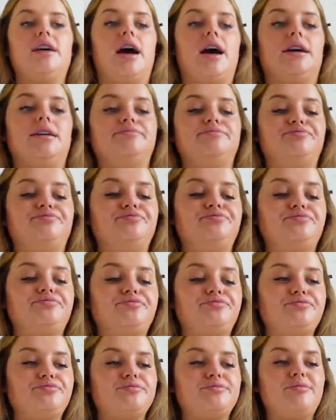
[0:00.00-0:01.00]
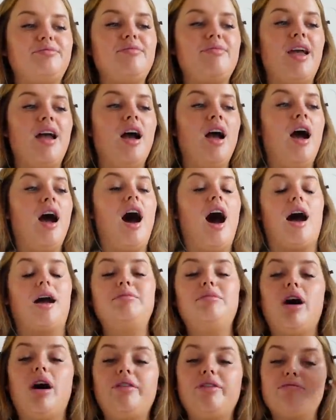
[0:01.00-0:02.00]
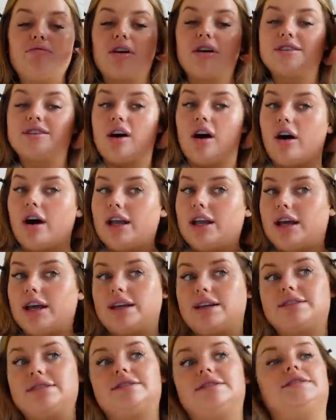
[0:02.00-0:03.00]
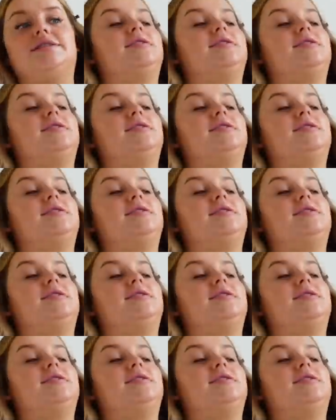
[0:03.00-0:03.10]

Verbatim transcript: Um, I'm laughing because I like